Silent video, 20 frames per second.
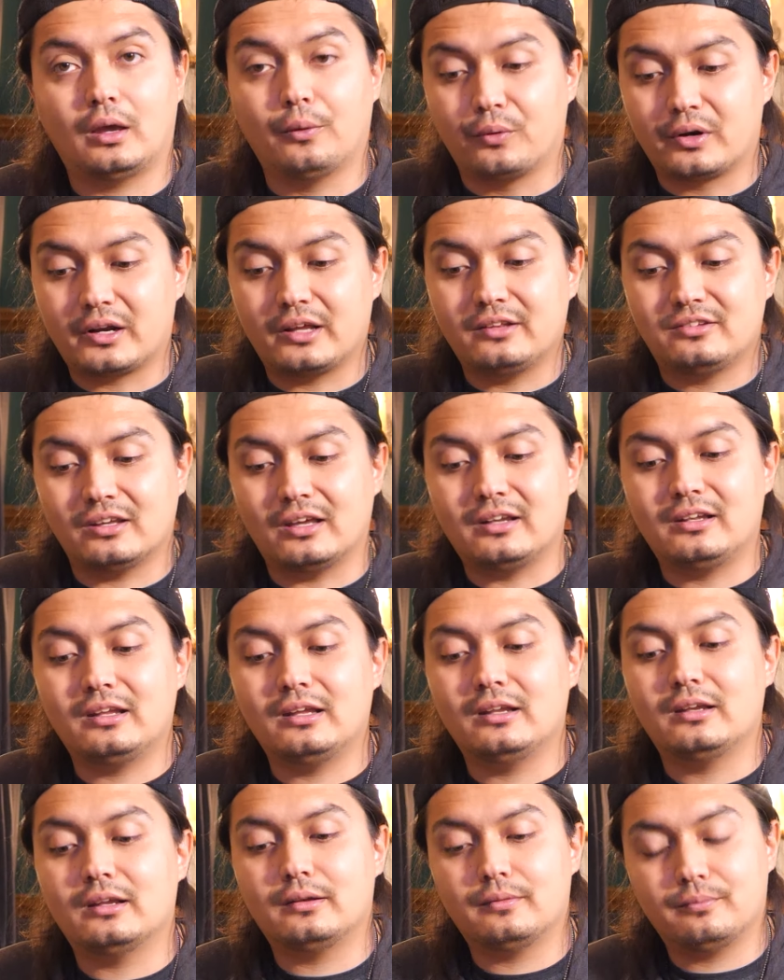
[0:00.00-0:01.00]
And when I did
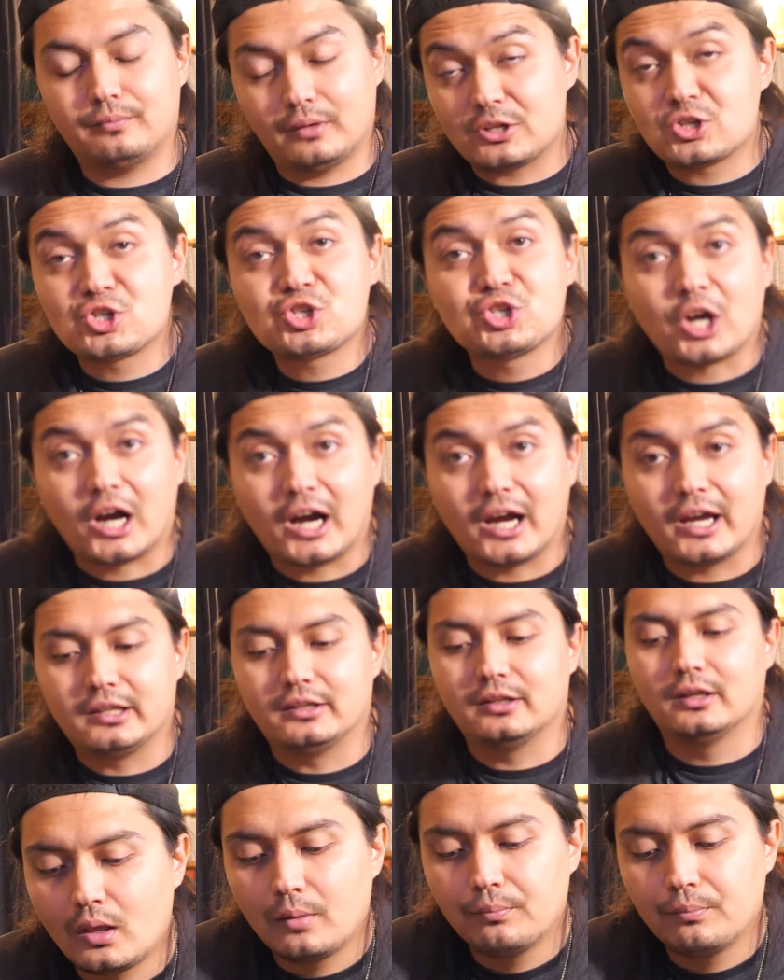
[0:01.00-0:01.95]
need it, it shined.